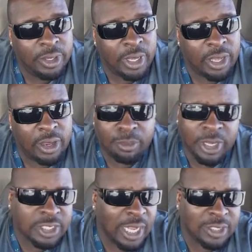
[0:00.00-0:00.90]
and
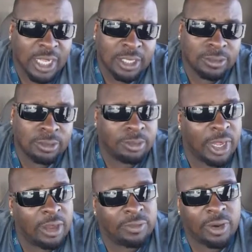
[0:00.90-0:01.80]
big shouts out to him,
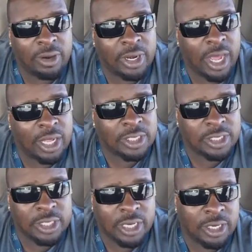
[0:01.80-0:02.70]
man, for all the
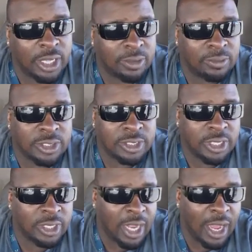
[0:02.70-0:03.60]
knowledge. And then another one,
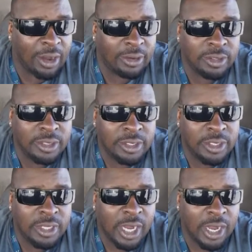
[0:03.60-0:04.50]
Southern Cal.
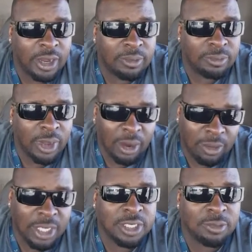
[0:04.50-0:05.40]
I
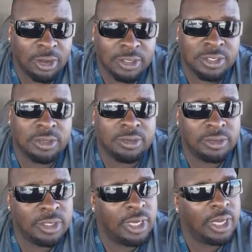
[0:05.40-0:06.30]
watch him also.
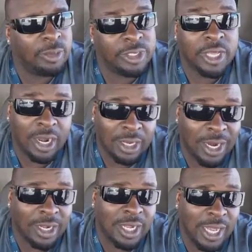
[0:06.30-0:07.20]
He's got a
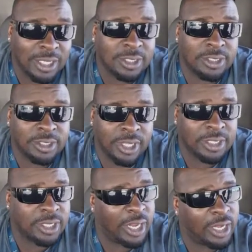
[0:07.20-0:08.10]
lot of classes and
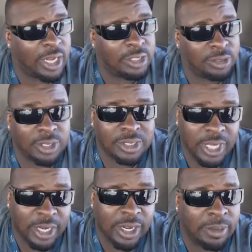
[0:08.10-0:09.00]
things like that you can
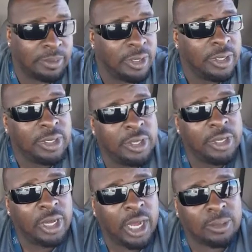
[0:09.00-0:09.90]
take up.
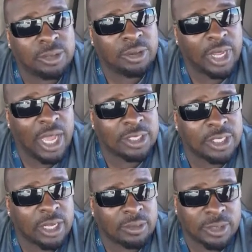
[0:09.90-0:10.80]
So you guys
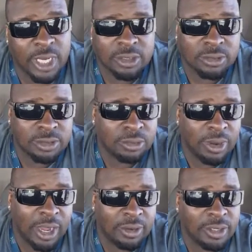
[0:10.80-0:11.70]
check those
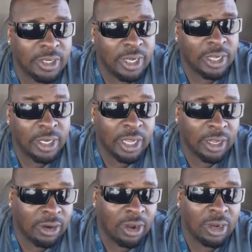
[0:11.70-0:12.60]
two out. Nick
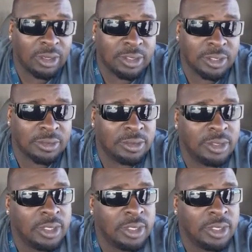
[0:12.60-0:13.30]
and Carla also.